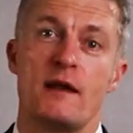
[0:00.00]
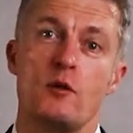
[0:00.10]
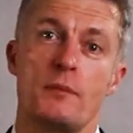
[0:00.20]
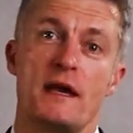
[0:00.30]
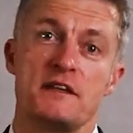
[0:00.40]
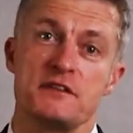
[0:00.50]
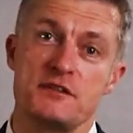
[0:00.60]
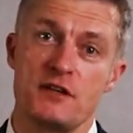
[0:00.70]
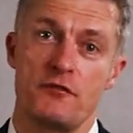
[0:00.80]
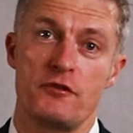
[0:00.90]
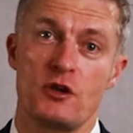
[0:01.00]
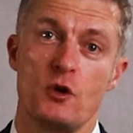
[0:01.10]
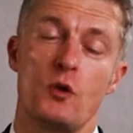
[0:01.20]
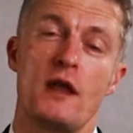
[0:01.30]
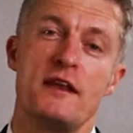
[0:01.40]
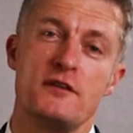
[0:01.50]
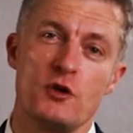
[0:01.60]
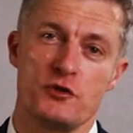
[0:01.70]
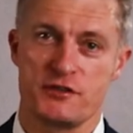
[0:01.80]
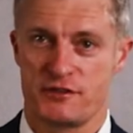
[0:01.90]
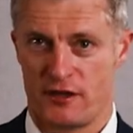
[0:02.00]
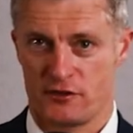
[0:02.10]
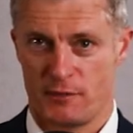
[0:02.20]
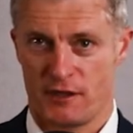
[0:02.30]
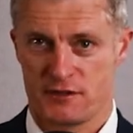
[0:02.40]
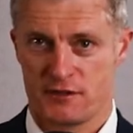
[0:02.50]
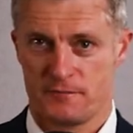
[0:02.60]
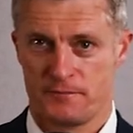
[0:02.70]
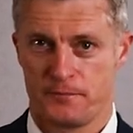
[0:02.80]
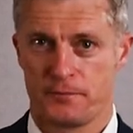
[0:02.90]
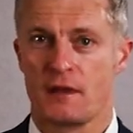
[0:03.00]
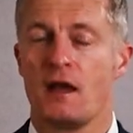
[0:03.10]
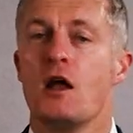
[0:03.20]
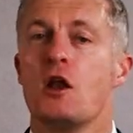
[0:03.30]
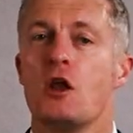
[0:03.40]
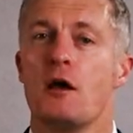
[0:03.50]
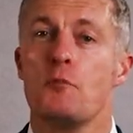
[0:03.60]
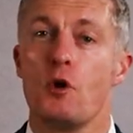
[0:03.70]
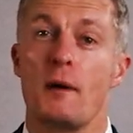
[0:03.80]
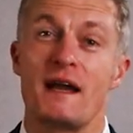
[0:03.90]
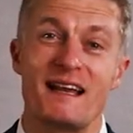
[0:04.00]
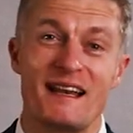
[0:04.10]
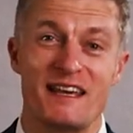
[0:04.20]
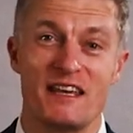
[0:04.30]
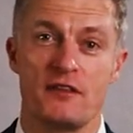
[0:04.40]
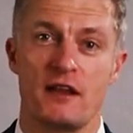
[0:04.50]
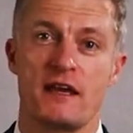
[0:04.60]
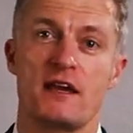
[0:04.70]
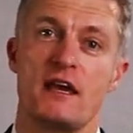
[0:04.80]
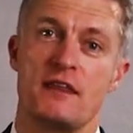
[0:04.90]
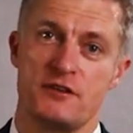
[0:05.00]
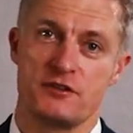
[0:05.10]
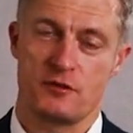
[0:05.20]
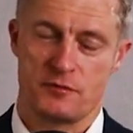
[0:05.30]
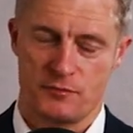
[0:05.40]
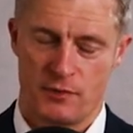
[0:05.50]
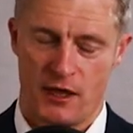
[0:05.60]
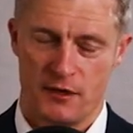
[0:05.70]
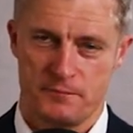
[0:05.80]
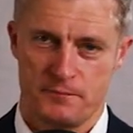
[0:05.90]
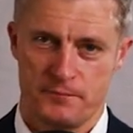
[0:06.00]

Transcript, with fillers: it will be a discovery call and not a sales pitch. Learn more by clicking the link in the description below.